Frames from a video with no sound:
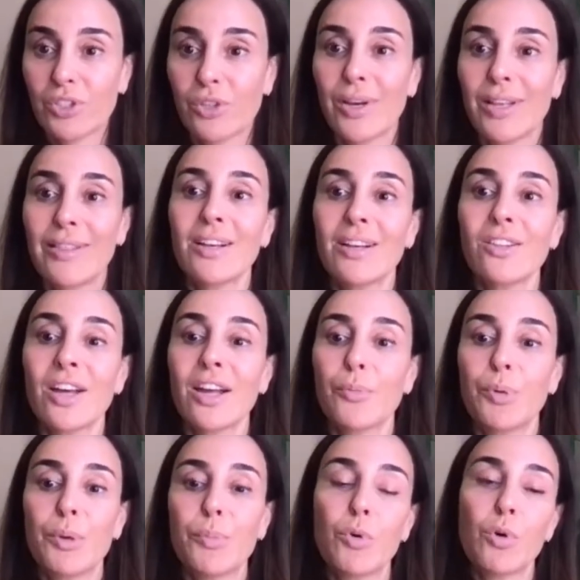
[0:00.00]
So I think a lot of
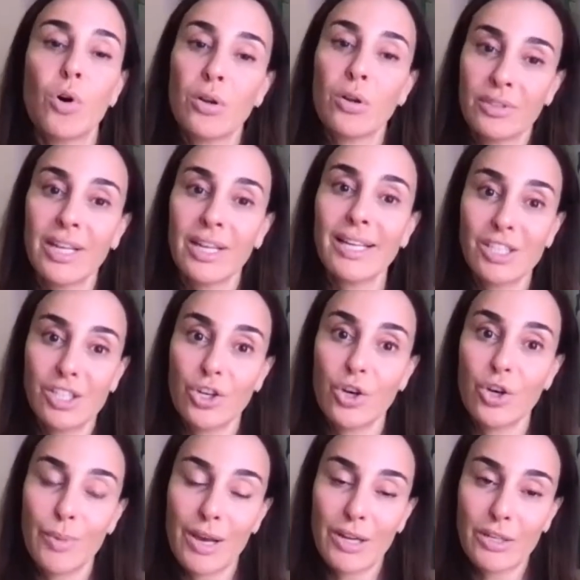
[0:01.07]
people like to know
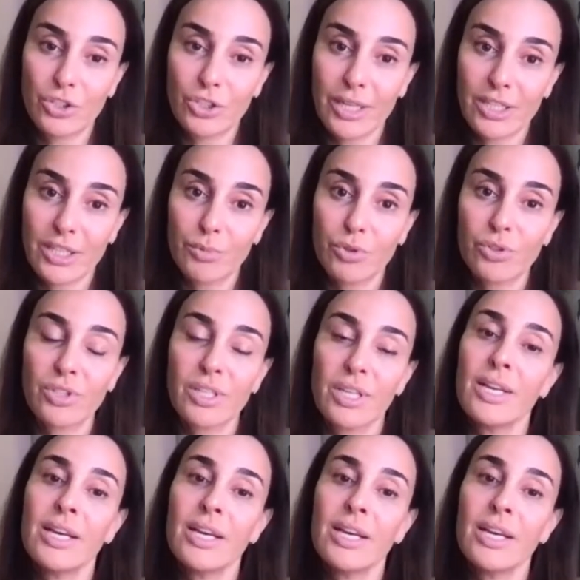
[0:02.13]
about injectables,